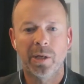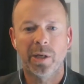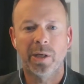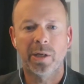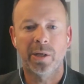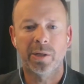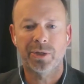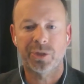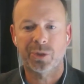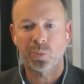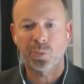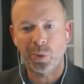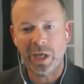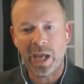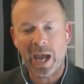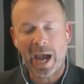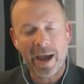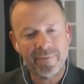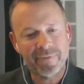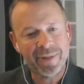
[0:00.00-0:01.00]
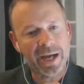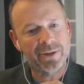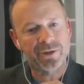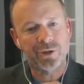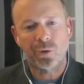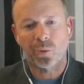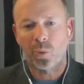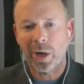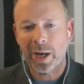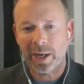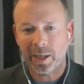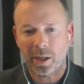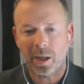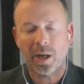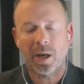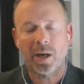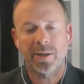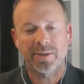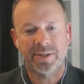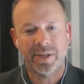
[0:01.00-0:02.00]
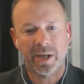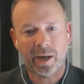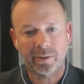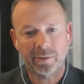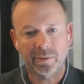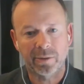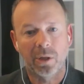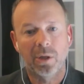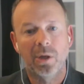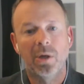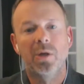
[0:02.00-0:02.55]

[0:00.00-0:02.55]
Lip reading: is we have that direct contact,